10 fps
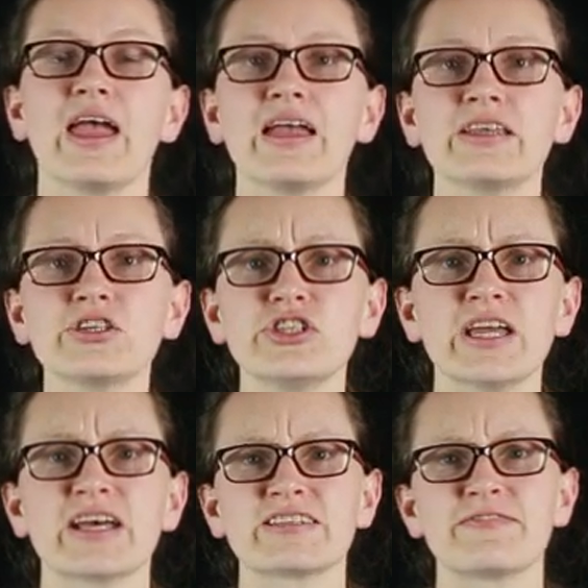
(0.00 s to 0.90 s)

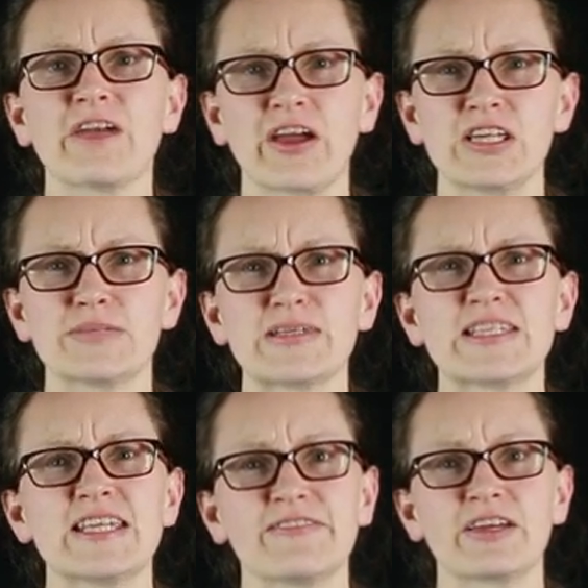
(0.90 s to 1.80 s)
Energy has a very
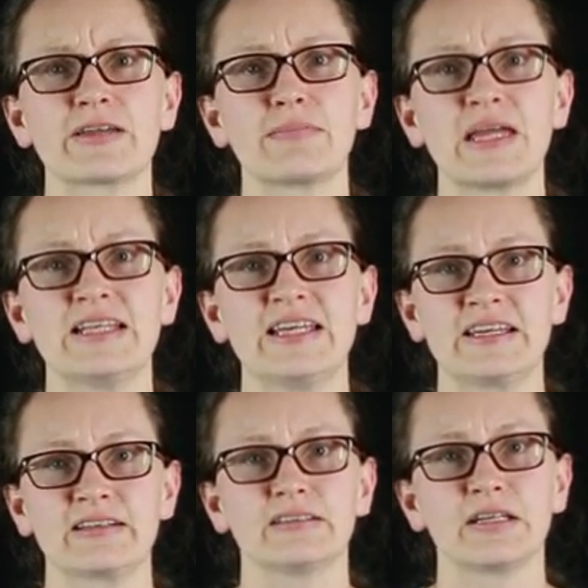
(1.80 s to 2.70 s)
specific
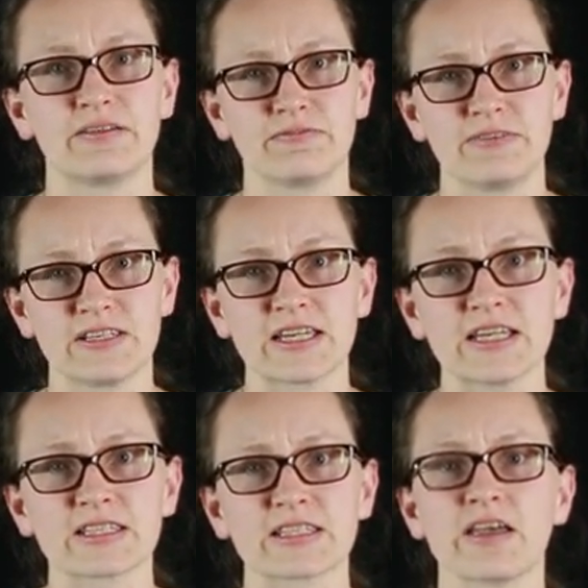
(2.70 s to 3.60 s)
meaning in
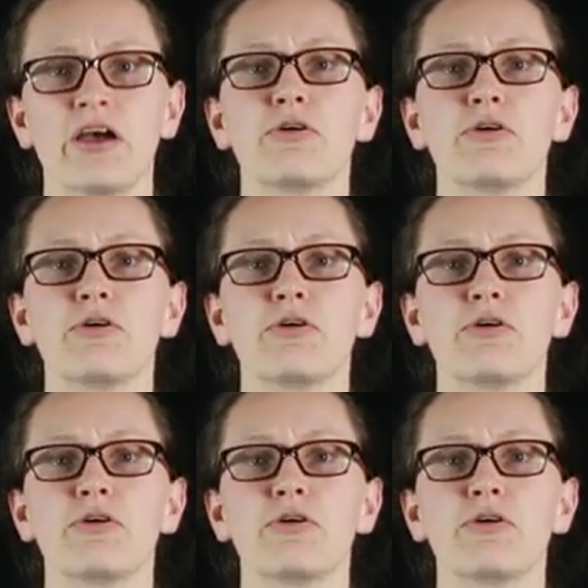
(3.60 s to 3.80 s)
physics.